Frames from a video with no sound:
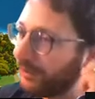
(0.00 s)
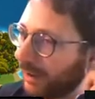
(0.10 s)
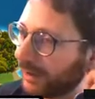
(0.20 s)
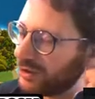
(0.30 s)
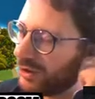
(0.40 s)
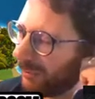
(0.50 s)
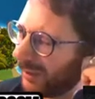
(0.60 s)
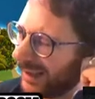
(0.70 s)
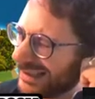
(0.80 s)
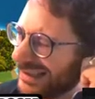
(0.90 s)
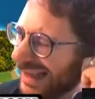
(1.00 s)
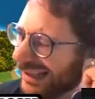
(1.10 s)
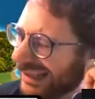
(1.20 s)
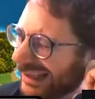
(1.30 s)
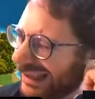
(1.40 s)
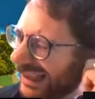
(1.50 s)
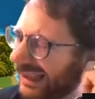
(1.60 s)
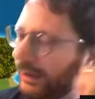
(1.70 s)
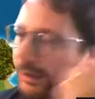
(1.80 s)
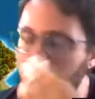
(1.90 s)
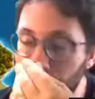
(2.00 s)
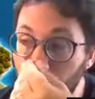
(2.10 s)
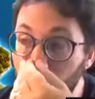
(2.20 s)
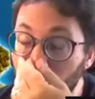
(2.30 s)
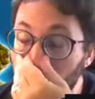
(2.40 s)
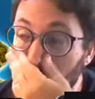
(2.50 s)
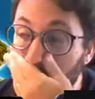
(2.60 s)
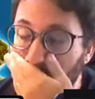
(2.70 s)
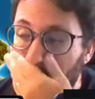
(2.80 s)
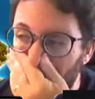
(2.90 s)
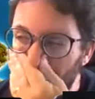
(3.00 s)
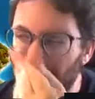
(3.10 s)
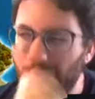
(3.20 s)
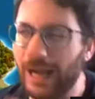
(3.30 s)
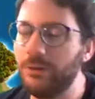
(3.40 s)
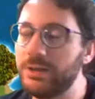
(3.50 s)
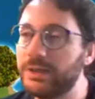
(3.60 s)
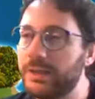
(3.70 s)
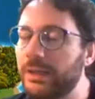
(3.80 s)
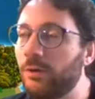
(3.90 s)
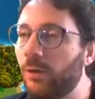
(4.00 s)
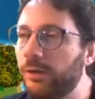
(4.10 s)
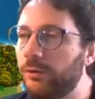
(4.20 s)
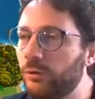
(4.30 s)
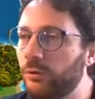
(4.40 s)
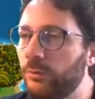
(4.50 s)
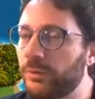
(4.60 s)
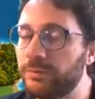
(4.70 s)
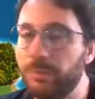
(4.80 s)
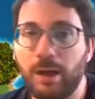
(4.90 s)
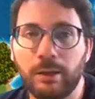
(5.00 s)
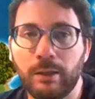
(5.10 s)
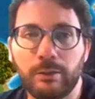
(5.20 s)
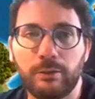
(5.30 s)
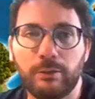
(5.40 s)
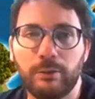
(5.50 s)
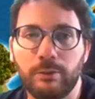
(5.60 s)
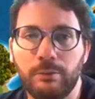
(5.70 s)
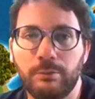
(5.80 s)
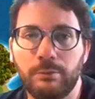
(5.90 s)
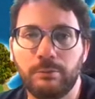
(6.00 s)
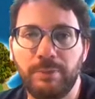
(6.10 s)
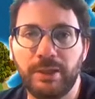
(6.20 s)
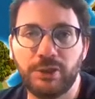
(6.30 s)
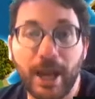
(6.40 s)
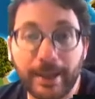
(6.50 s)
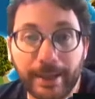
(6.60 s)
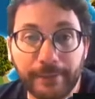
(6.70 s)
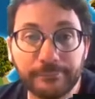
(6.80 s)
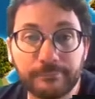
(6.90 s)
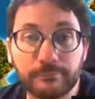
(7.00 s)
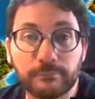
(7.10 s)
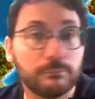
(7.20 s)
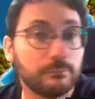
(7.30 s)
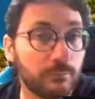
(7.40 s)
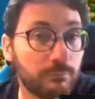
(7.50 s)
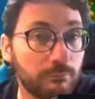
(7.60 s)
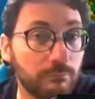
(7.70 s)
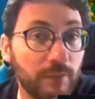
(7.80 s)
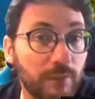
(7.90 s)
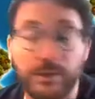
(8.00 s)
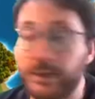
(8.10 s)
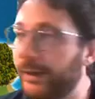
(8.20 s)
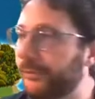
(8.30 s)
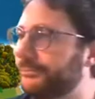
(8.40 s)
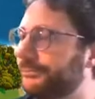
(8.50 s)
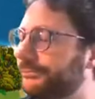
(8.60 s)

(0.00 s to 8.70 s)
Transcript: to my ship. That's not a thing he can do. So how is he going to respond to being shot at? Let's find out.